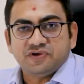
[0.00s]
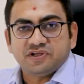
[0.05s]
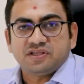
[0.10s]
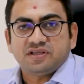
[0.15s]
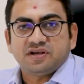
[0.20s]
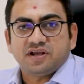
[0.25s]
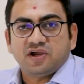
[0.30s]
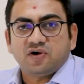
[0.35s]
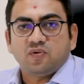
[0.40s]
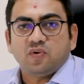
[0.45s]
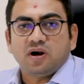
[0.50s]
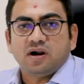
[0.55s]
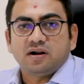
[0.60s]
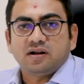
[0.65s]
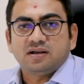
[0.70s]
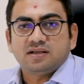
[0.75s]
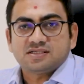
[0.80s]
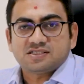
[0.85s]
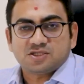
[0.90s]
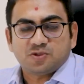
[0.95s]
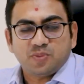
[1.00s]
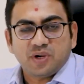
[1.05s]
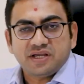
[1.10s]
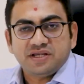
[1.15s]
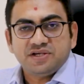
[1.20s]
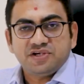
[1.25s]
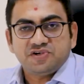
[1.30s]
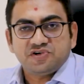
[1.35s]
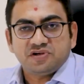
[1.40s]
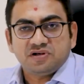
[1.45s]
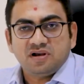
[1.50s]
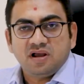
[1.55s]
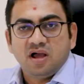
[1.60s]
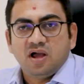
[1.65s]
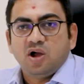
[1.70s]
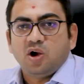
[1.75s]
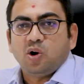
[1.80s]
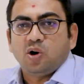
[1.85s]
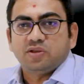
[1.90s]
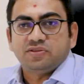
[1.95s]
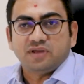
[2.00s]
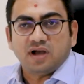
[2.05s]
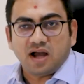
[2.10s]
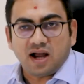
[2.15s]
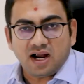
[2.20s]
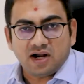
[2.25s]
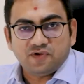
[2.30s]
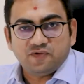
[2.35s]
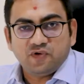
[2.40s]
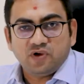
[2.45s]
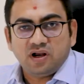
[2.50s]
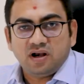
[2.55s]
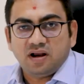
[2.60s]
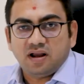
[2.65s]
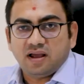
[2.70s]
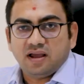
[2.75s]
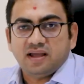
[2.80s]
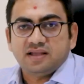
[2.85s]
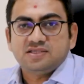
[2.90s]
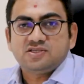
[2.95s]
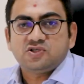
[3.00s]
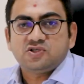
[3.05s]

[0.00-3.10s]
with required customization of the hardware and